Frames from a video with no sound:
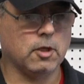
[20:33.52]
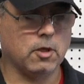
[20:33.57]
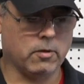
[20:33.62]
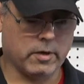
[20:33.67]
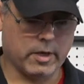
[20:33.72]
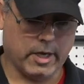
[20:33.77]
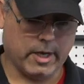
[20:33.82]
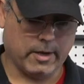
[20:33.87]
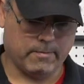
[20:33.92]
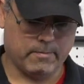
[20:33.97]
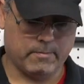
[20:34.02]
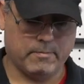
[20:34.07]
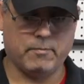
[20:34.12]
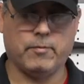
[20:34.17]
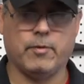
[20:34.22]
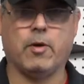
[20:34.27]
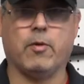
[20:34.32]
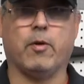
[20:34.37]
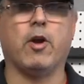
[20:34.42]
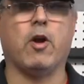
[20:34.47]
Okay,
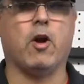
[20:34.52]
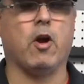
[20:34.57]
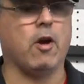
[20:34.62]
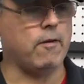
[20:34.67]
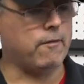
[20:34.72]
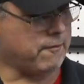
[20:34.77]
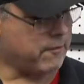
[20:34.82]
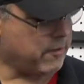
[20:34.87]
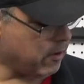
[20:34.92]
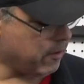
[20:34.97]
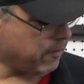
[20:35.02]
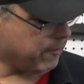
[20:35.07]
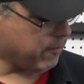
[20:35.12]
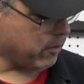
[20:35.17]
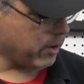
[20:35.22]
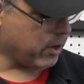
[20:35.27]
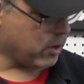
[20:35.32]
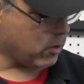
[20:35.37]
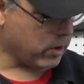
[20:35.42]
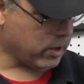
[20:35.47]
there we are. Very,
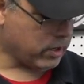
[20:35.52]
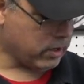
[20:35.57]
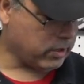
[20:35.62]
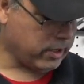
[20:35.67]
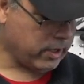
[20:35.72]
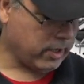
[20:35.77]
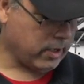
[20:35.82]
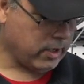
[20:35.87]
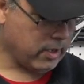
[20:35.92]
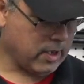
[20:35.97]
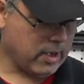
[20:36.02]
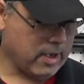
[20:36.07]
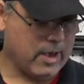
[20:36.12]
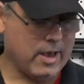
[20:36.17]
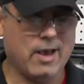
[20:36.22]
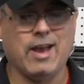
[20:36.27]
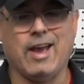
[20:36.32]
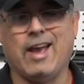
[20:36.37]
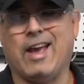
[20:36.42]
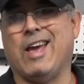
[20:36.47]
very quickly,
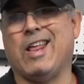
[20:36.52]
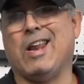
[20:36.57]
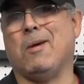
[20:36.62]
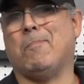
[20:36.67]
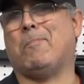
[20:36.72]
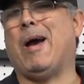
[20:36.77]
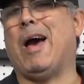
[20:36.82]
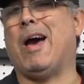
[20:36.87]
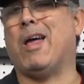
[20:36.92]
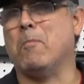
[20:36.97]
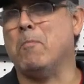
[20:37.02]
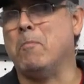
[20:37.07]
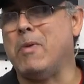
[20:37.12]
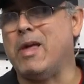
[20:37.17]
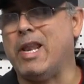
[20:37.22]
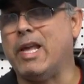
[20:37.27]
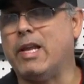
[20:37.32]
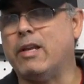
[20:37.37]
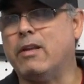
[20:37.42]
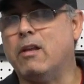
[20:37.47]
in about a
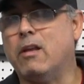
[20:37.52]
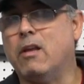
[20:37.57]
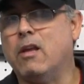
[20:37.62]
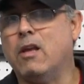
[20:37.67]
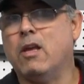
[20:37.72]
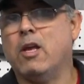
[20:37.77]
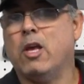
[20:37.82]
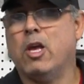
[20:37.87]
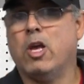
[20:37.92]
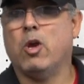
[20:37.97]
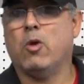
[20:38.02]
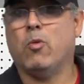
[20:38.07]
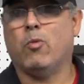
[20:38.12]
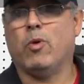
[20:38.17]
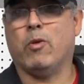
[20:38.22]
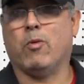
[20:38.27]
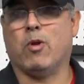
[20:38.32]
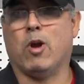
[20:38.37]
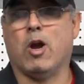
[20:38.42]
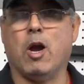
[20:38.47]
minute,
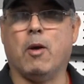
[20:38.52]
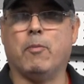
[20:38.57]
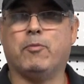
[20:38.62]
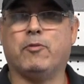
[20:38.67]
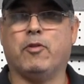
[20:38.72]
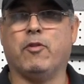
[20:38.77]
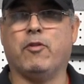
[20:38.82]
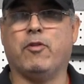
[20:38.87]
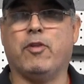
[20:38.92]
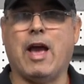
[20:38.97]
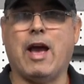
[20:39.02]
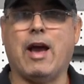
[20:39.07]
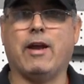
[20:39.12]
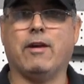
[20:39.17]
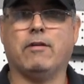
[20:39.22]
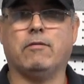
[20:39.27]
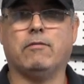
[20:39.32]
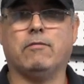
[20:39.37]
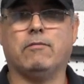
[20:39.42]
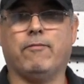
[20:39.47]
we were up to
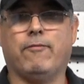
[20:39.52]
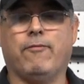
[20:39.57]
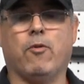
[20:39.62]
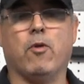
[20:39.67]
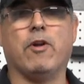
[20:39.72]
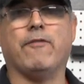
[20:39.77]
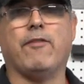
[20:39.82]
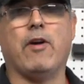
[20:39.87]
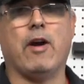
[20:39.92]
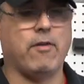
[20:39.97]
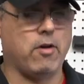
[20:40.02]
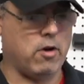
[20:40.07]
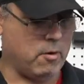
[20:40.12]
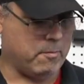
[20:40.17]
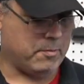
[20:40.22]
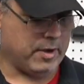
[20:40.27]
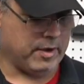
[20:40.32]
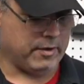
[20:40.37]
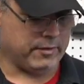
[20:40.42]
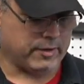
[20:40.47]
that
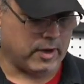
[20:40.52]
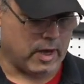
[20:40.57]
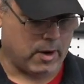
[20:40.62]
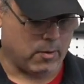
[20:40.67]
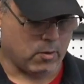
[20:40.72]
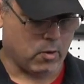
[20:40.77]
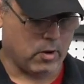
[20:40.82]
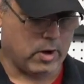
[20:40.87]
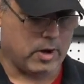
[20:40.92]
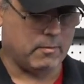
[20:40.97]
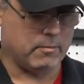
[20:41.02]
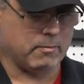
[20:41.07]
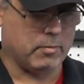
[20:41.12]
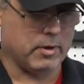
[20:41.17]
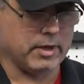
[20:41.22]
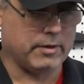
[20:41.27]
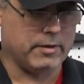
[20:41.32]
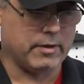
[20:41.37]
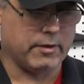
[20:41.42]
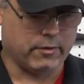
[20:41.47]
4,500 PSI. We'll go ahead and
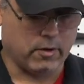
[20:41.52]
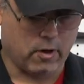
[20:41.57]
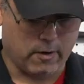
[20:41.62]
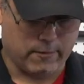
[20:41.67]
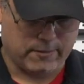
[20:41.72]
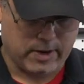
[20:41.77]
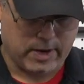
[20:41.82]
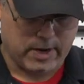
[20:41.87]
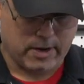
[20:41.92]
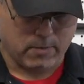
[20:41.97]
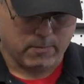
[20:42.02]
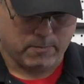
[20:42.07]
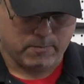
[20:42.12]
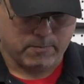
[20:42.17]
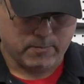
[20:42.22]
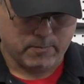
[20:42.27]
bleed this off now.